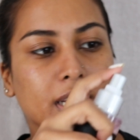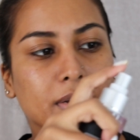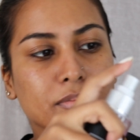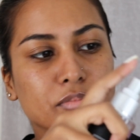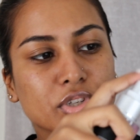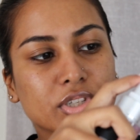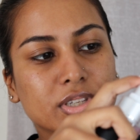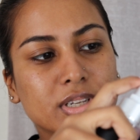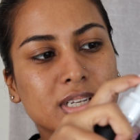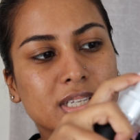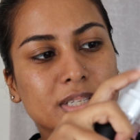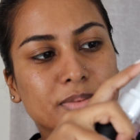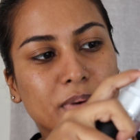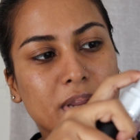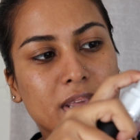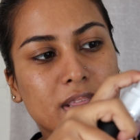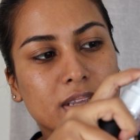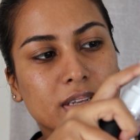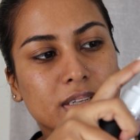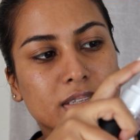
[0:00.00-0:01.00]
I'm just going to
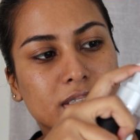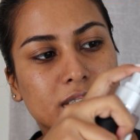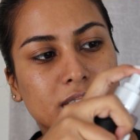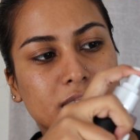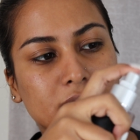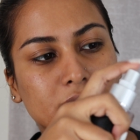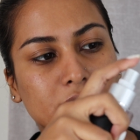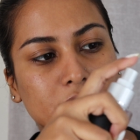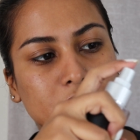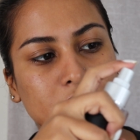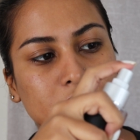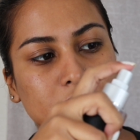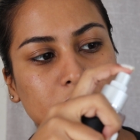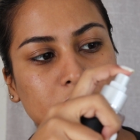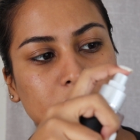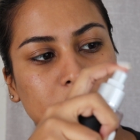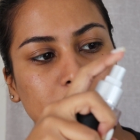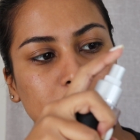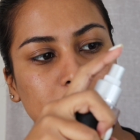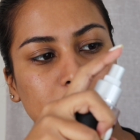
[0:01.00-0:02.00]
spray this
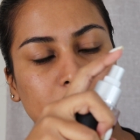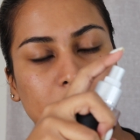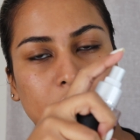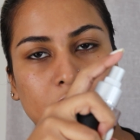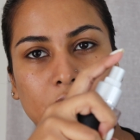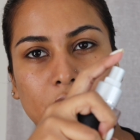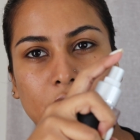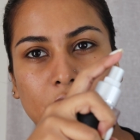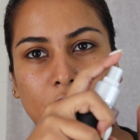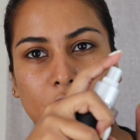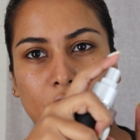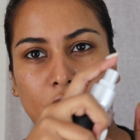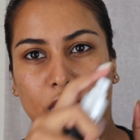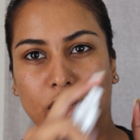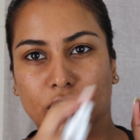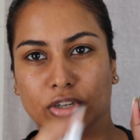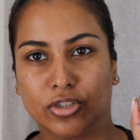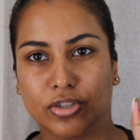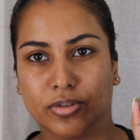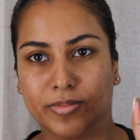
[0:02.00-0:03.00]

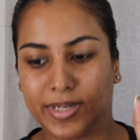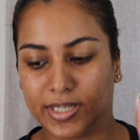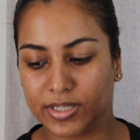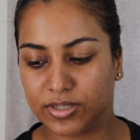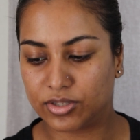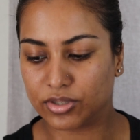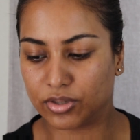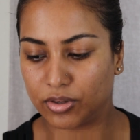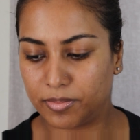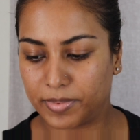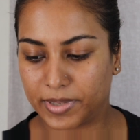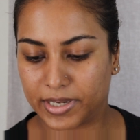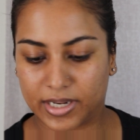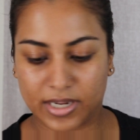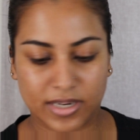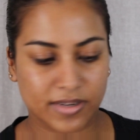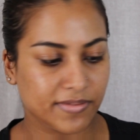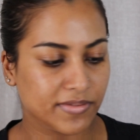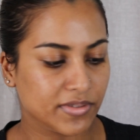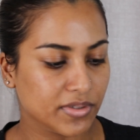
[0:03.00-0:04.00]
onto my soap. I
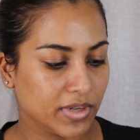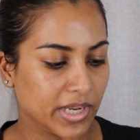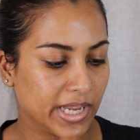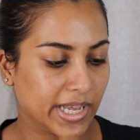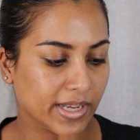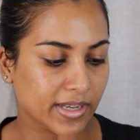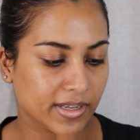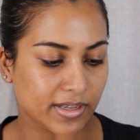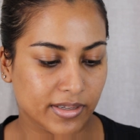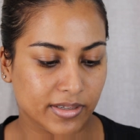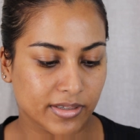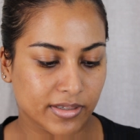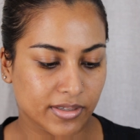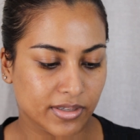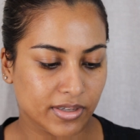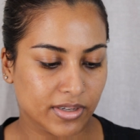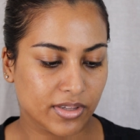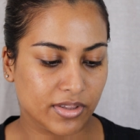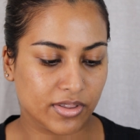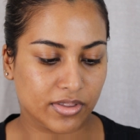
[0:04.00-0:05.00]
kind of do
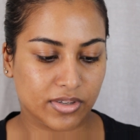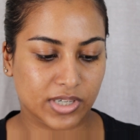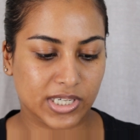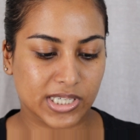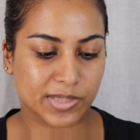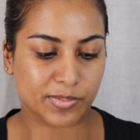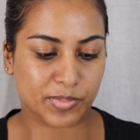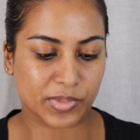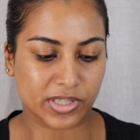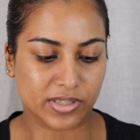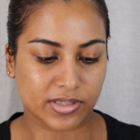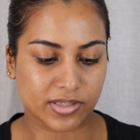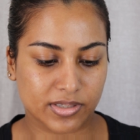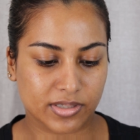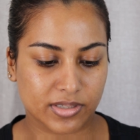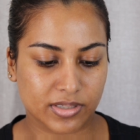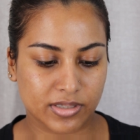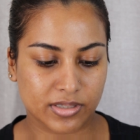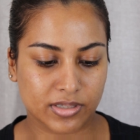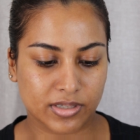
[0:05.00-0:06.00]
3
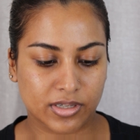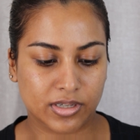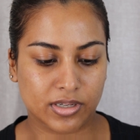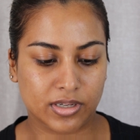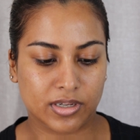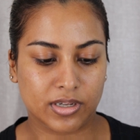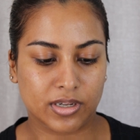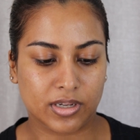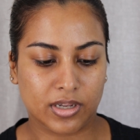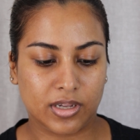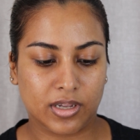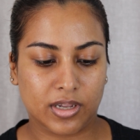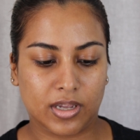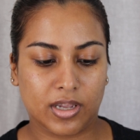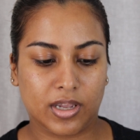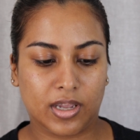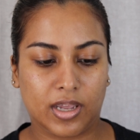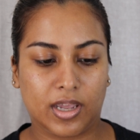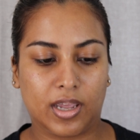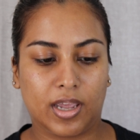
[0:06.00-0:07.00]
spritz.
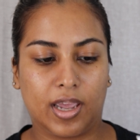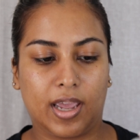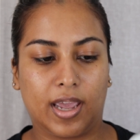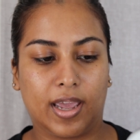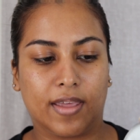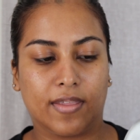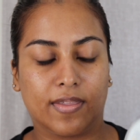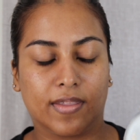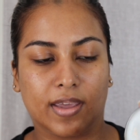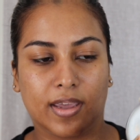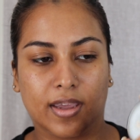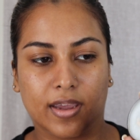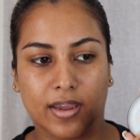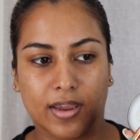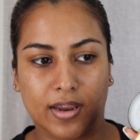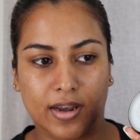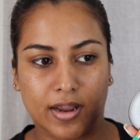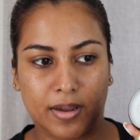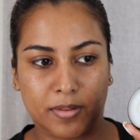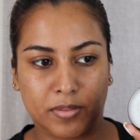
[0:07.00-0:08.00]
And
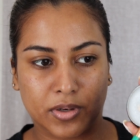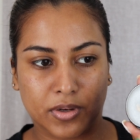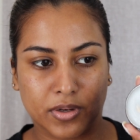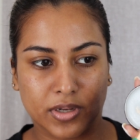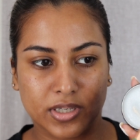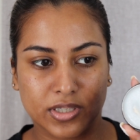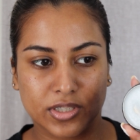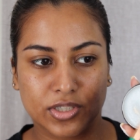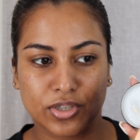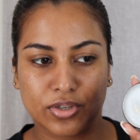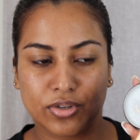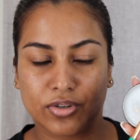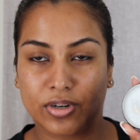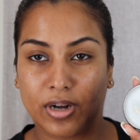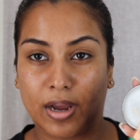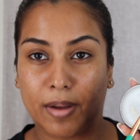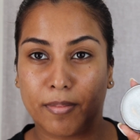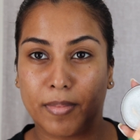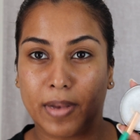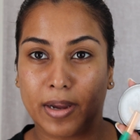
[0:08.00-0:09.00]
then I'm going to
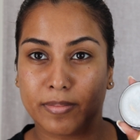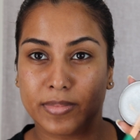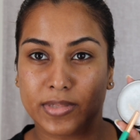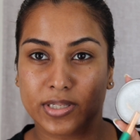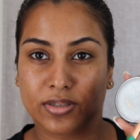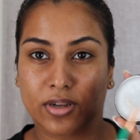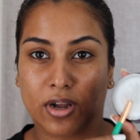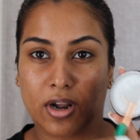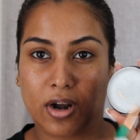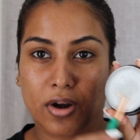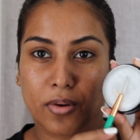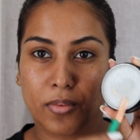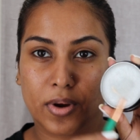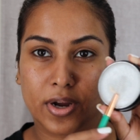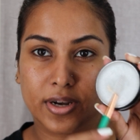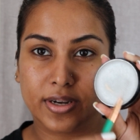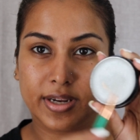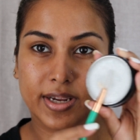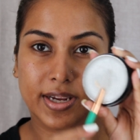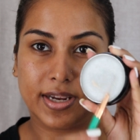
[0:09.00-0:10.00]
rub my mascara
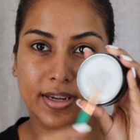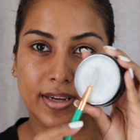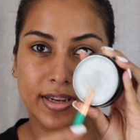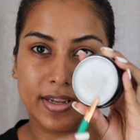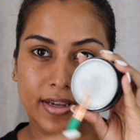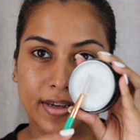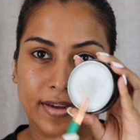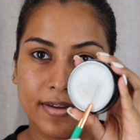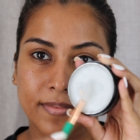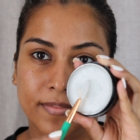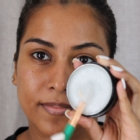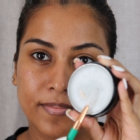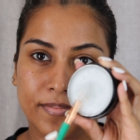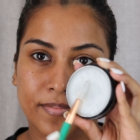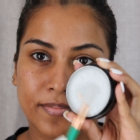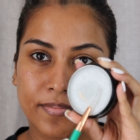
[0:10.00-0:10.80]
wand in here.